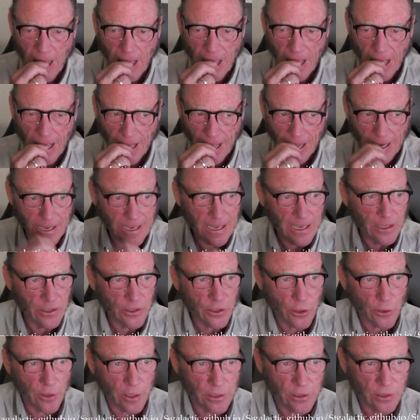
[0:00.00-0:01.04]
an
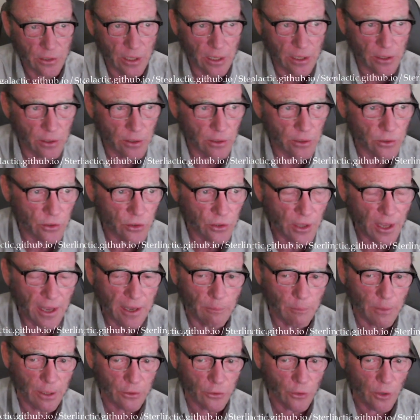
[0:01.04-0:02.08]
interesting
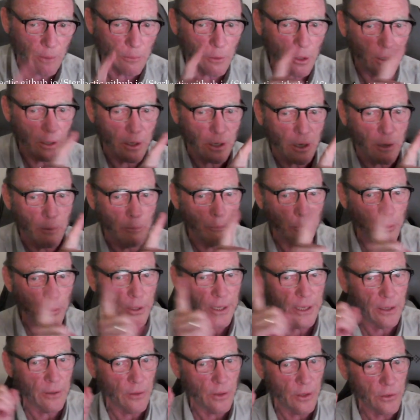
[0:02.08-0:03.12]
statement. So I'm going to
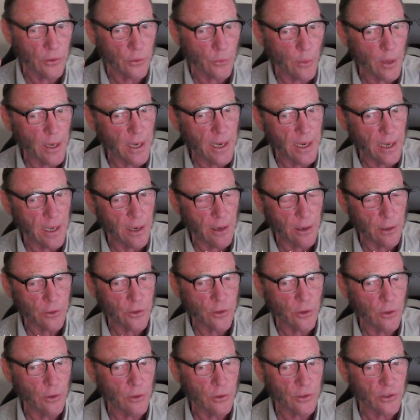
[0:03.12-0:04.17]
complete this reading here
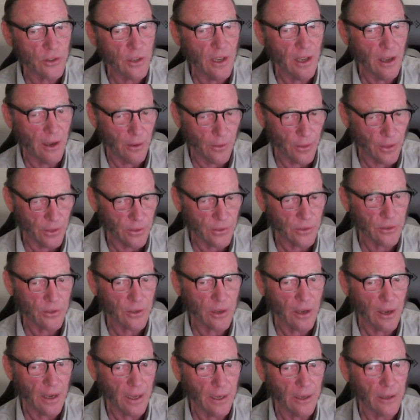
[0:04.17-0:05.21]
so you'll see how this
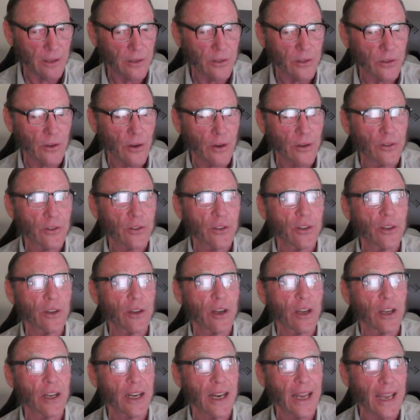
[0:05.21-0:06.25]
kind of starts to
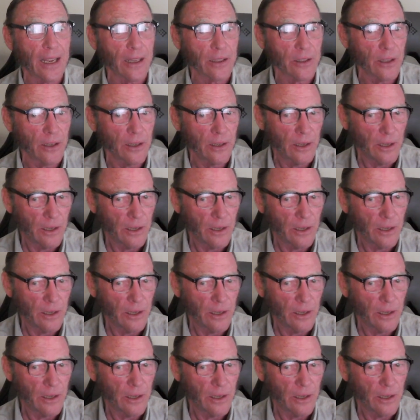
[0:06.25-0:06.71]
connect.